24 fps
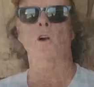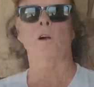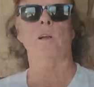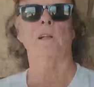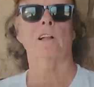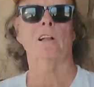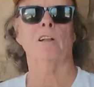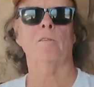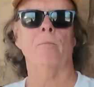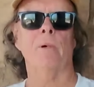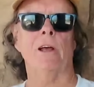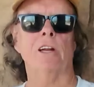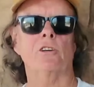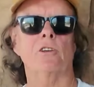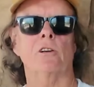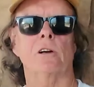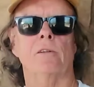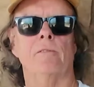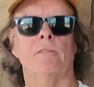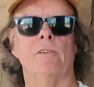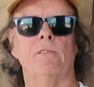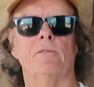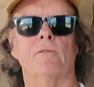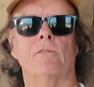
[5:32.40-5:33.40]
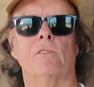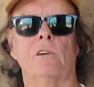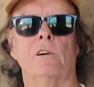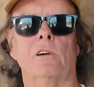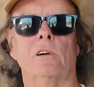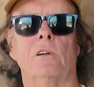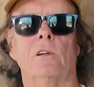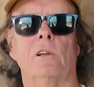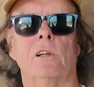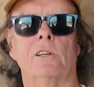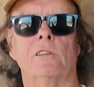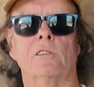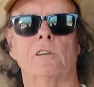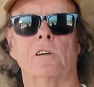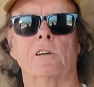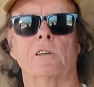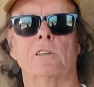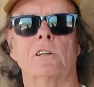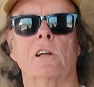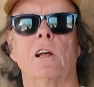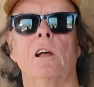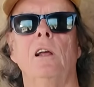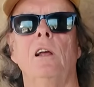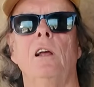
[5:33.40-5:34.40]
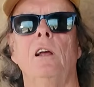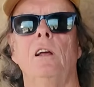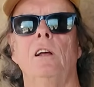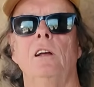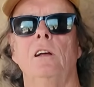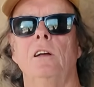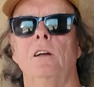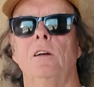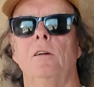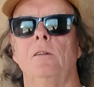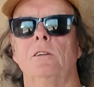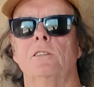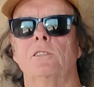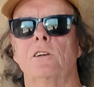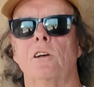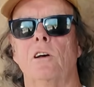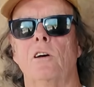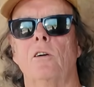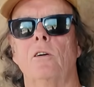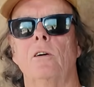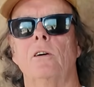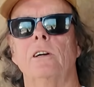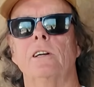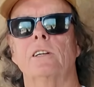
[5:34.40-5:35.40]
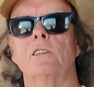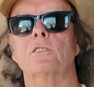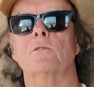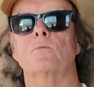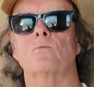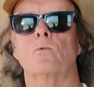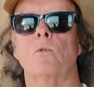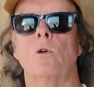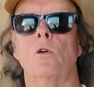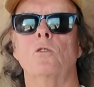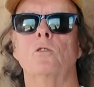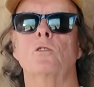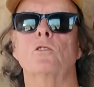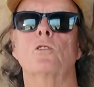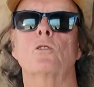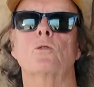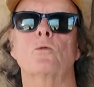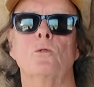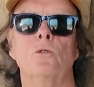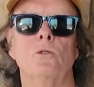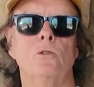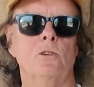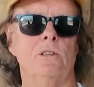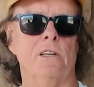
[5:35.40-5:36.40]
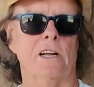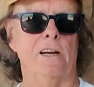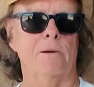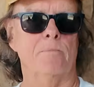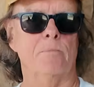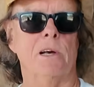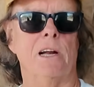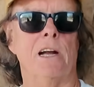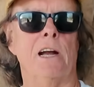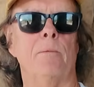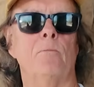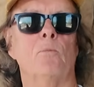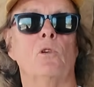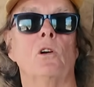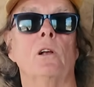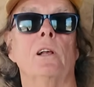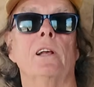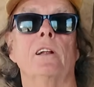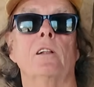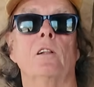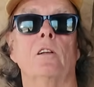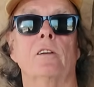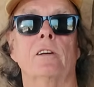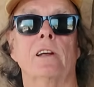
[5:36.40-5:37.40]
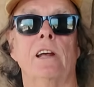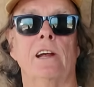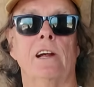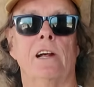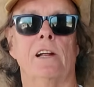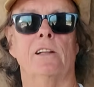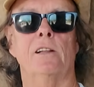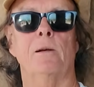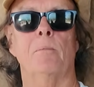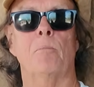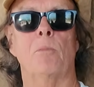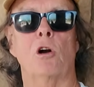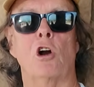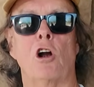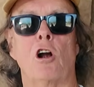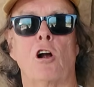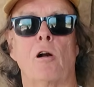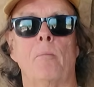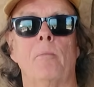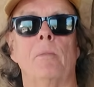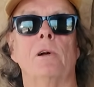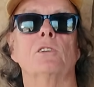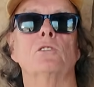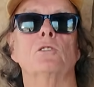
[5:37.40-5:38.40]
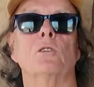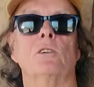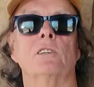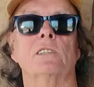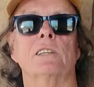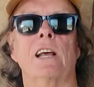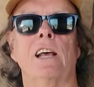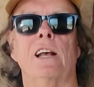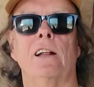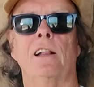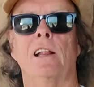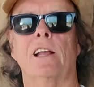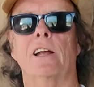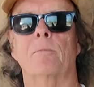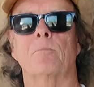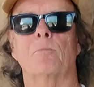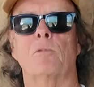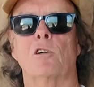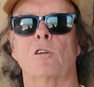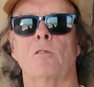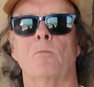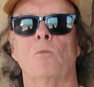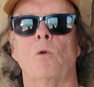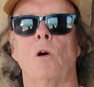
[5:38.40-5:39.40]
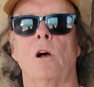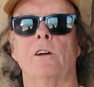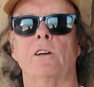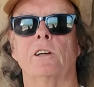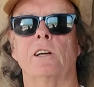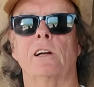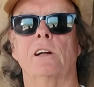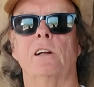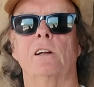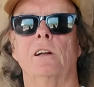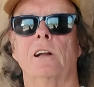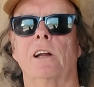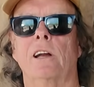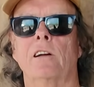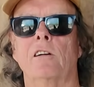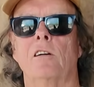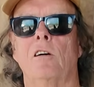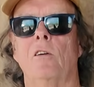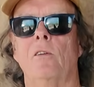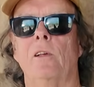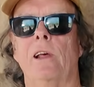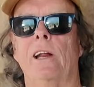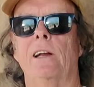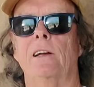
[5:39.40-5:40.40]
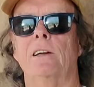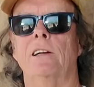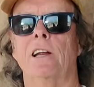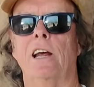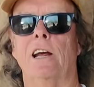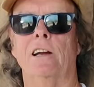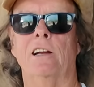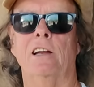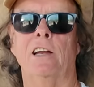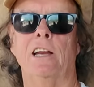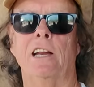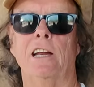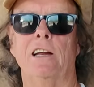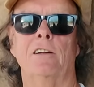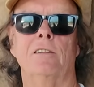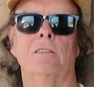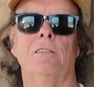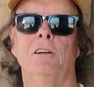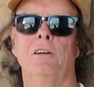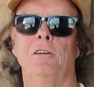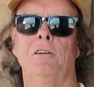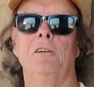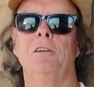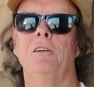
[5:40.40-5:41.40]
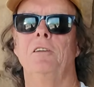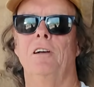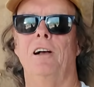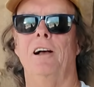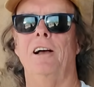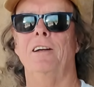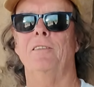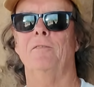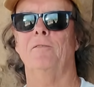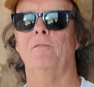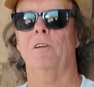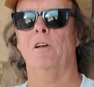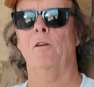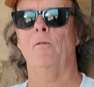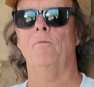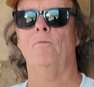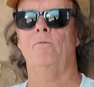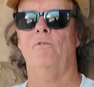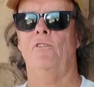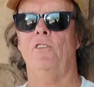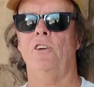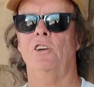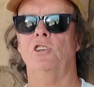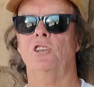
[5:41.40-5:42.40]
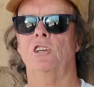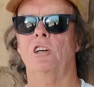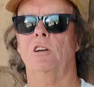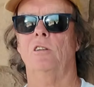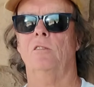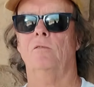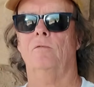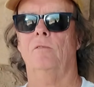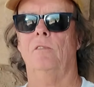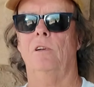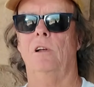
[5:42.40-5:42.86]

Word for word: very little mention of it for lizards. So it's road cruising, but I'm really looking at the berm. So it's kind of like berm watching. I call that technique, I fish,